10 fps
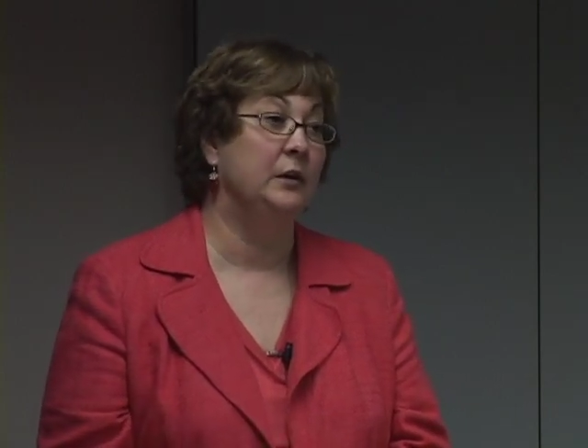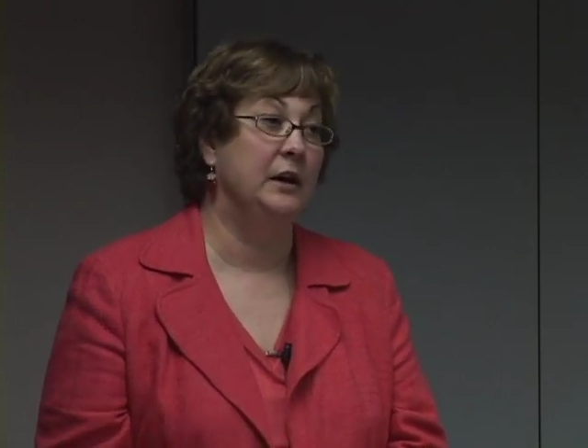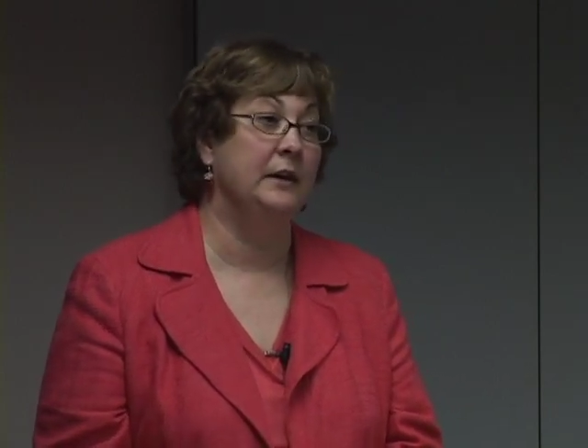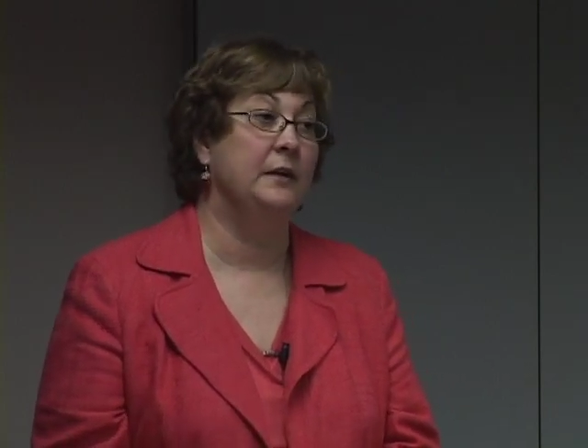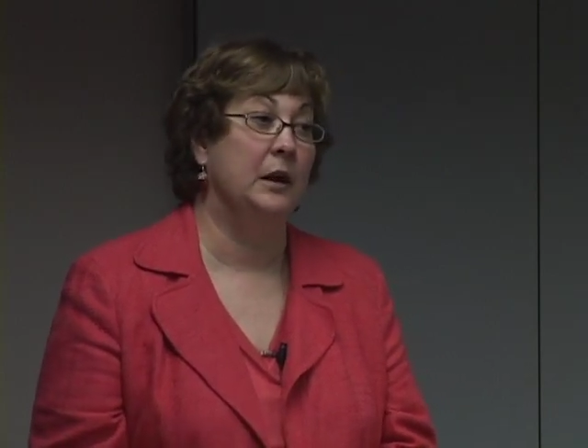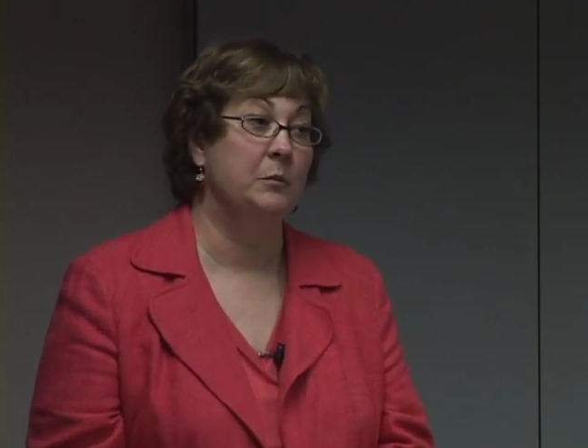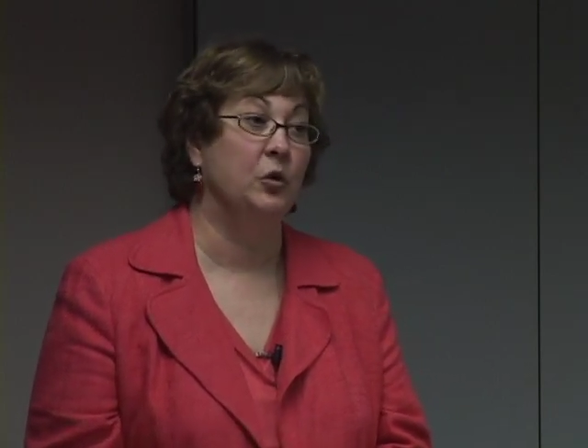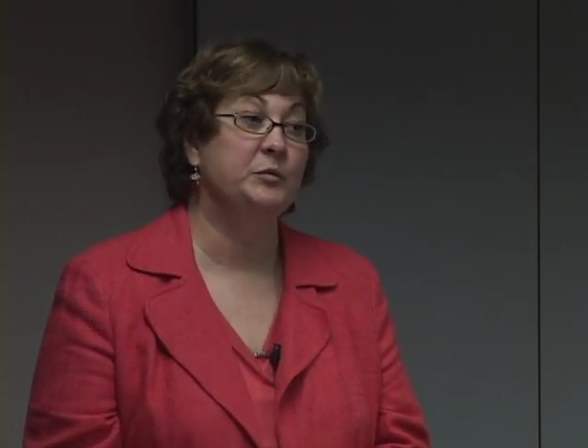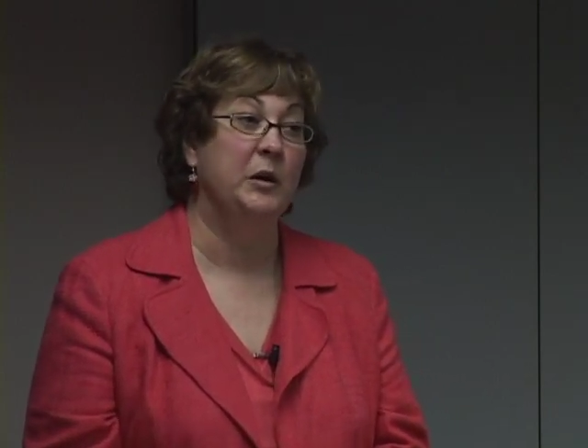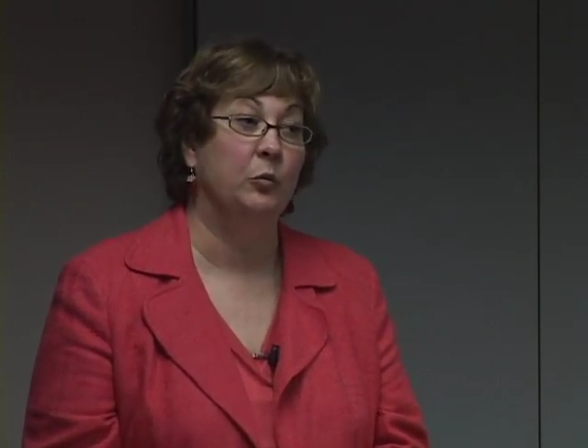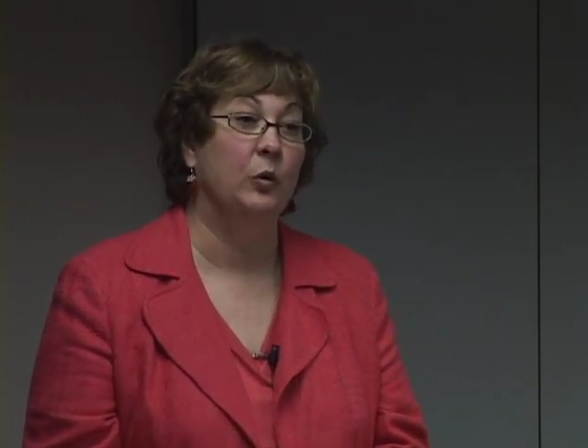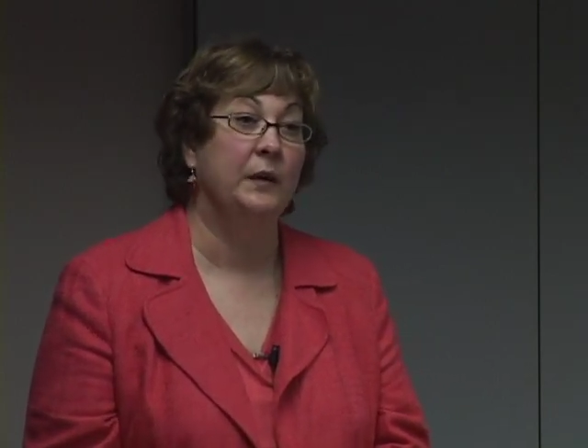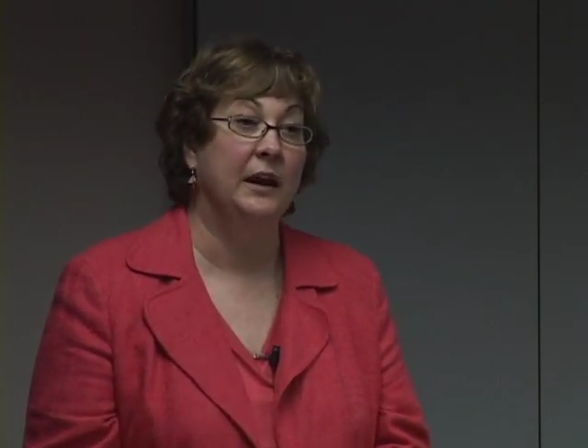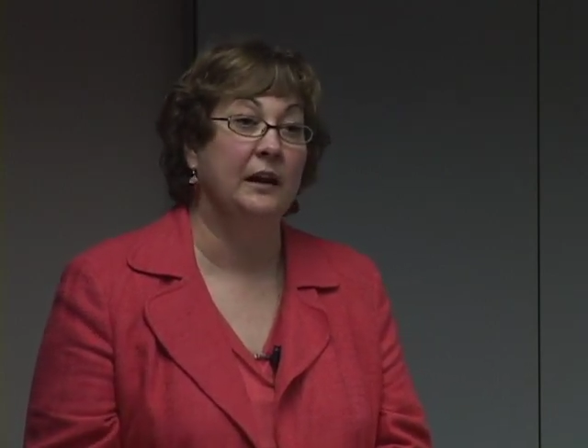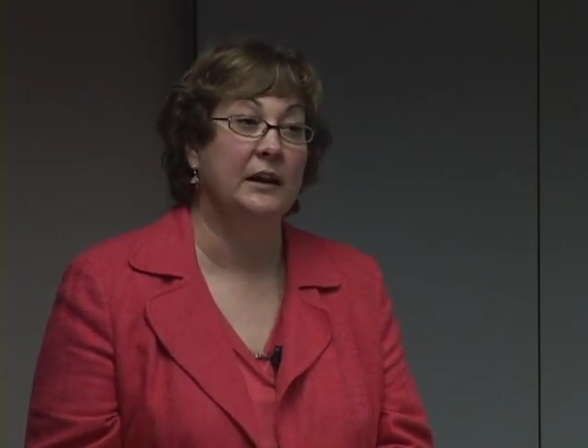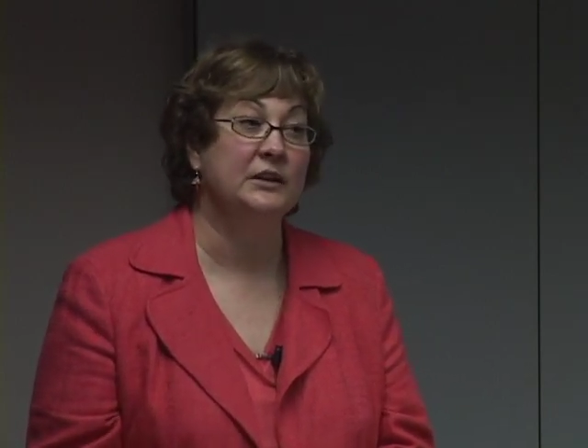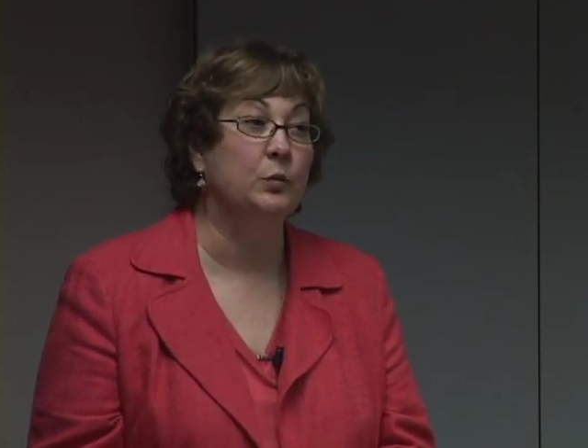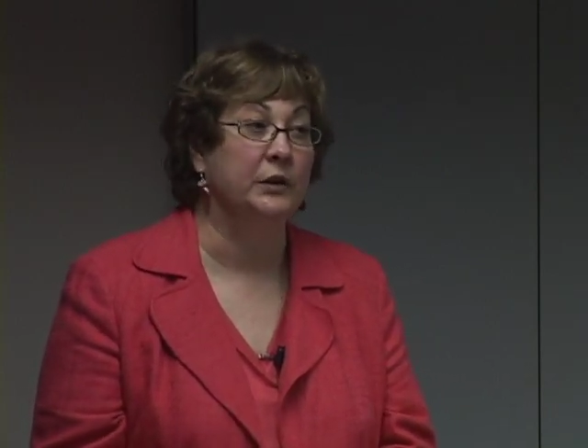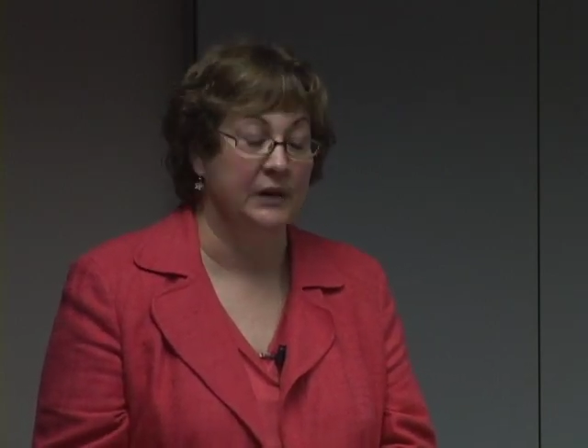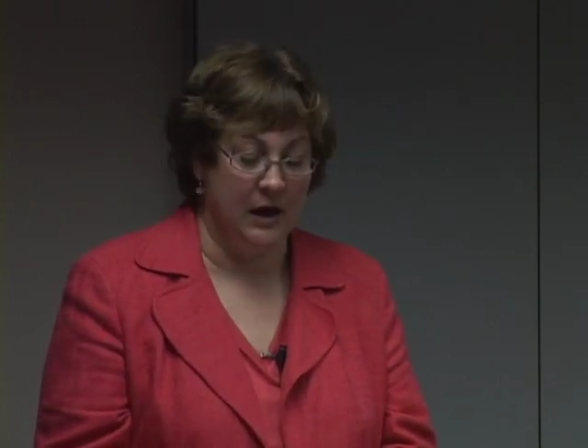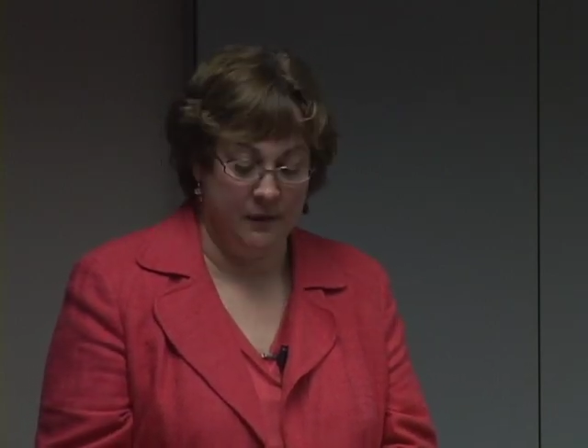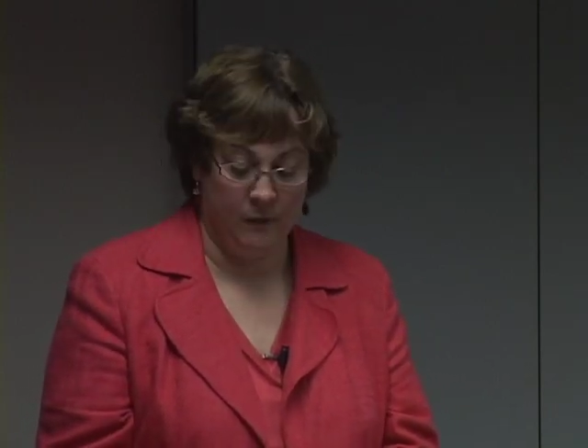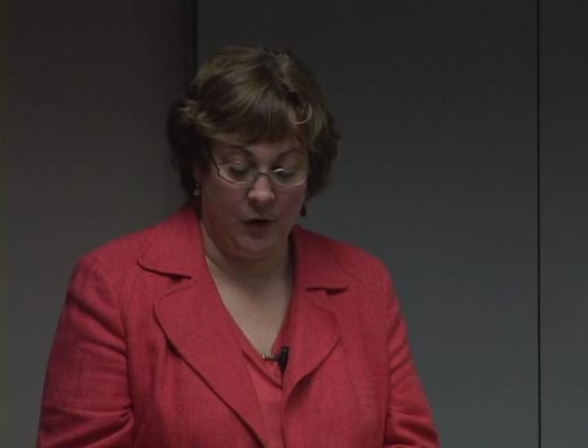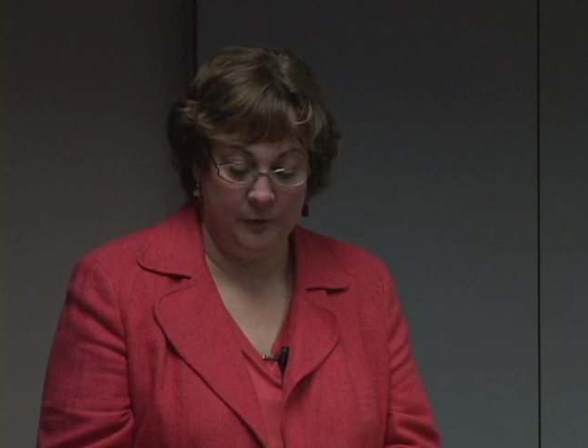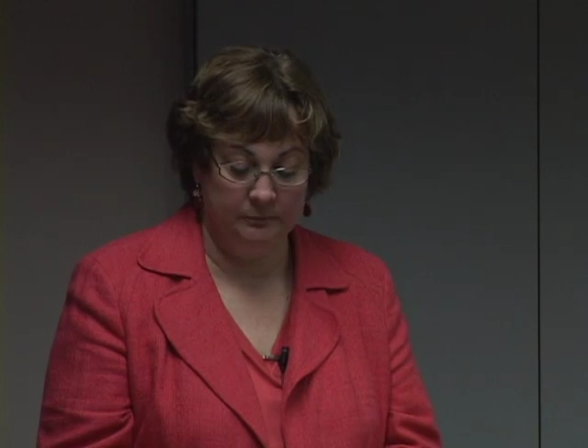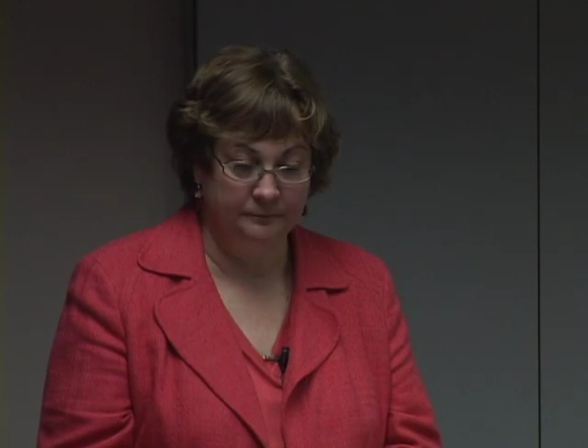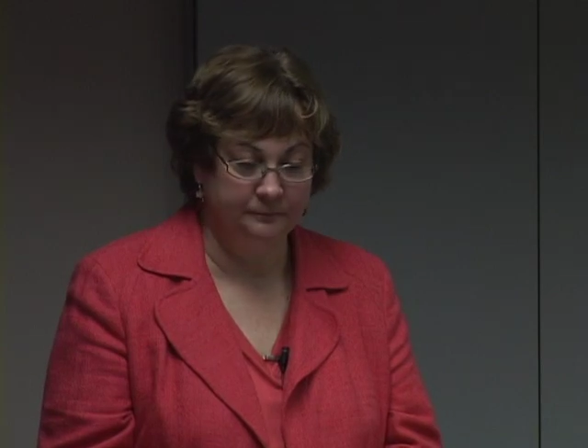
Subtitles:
that most people with ALS will die from.